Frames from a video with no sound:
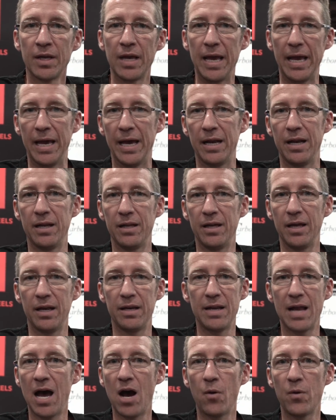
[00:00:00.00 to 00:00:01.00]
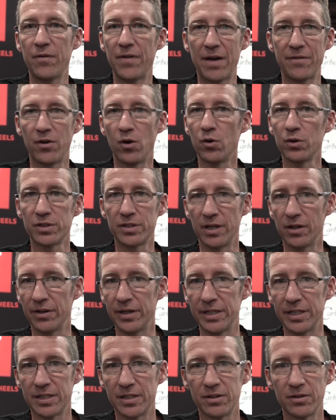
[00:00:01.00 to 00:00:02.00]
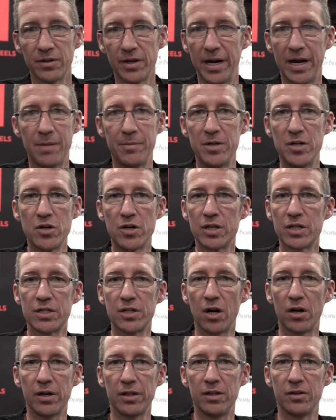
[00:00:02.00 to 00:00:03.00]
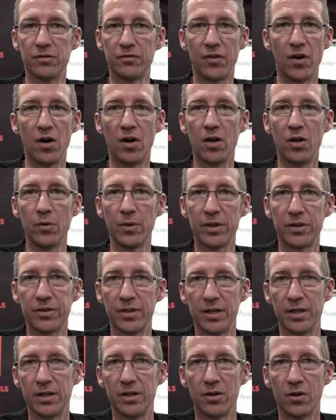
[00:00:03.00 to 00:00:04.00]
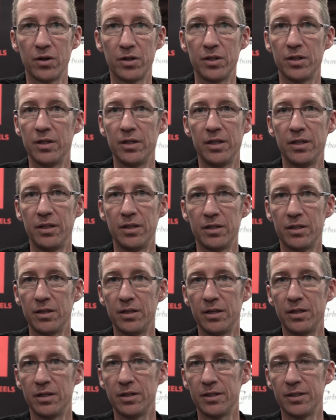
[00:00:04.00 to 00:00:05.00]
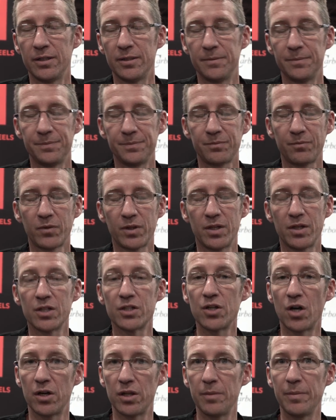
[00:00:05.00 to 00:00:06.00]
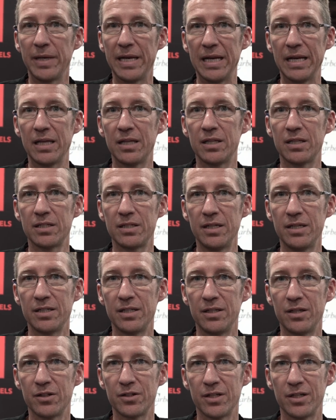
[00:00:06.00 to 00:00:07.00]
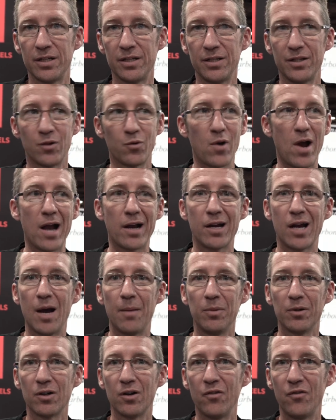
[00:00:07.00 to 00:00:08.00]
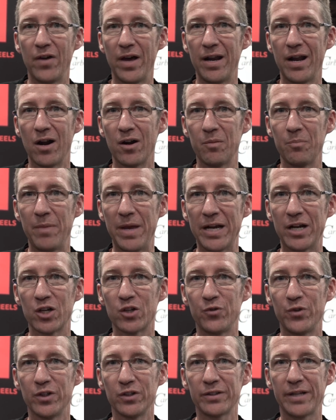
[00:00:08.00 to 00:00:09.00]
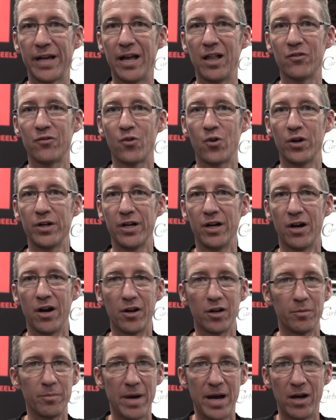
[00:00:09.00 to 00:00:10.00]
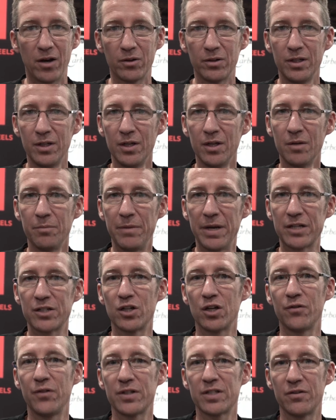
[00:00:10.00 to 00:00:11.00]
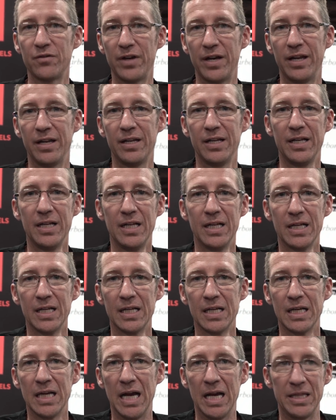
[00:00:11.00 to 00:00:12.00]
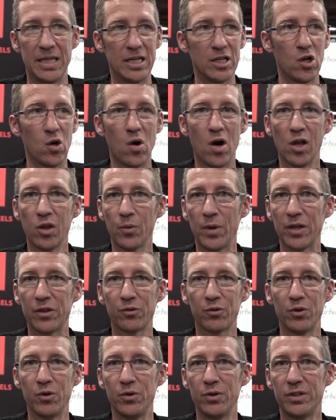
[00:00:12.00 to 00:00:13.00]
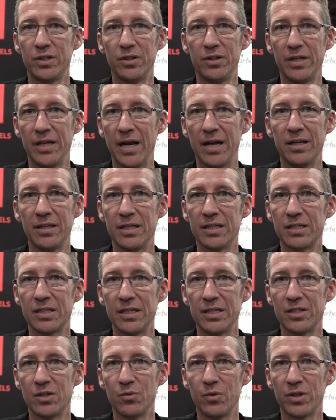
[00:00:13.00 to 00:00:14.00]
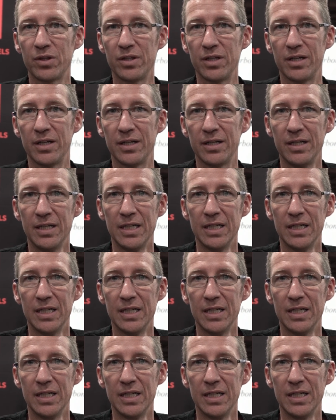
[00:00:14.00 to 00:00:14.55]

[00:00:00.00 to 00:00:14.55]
And now we have a whole series, right? I mean, you can start in the fall with, or you can start at the beginning of the season. There's the Rock Cobbler event out in Bakersfield, California, a 100-mile mixed surface event. And then go all the way through to the end of the season with the,